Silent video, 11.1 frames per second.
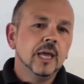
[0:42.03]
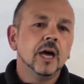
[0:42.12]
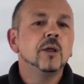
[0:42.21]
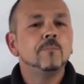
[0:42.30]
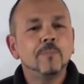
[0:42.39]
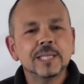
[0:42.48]
and
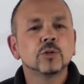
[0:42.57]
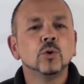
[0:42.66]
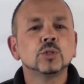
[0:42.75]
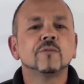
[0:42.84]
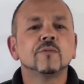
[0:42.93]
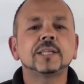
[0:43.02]
the best
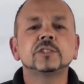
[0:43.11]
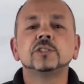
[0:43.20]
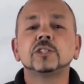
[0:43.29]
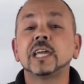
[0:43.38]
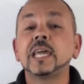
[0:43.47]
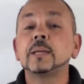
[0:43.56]
course of action to
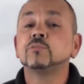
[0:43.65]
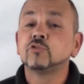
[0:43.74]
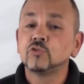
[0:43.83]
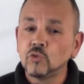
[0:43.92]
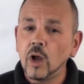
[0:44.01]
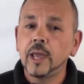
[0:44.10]
take
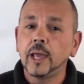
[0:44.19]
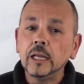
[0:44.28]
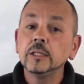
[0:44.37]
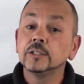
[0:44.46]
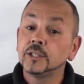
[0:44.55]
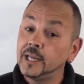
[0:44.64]
prior
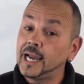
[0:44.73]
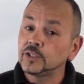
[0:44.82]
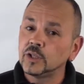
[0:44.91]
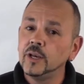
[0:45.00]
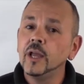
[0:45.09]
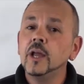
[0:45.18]
to the
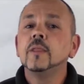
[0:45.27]
action,